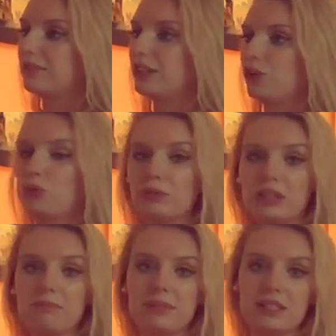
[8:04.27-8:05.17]
You
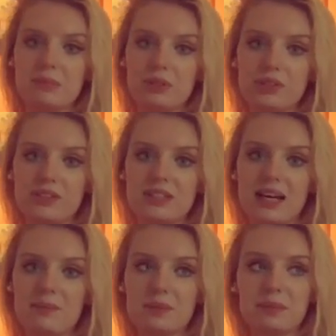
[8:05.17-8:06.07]
keep busy most of the
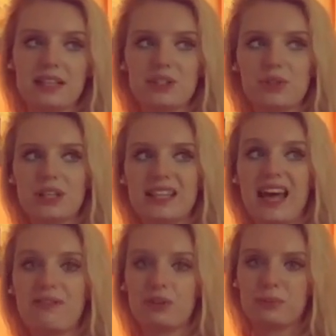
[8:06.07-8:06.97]
times, plus you can
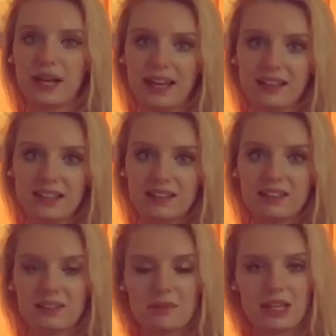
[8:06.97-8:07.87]
have your break
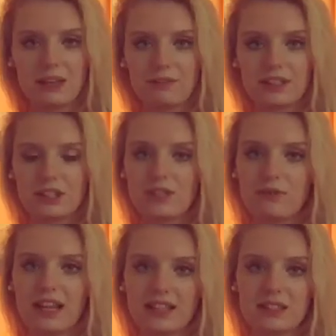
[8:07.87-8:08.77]
if the
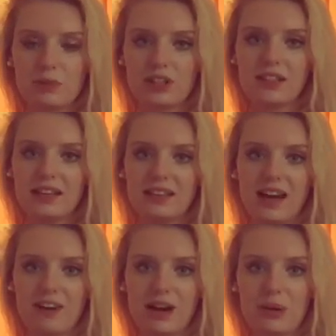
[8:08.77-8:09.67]
flight is more than
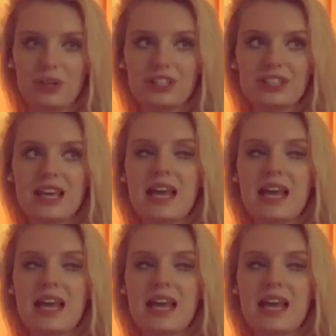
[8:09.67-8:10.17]
9.5 hours.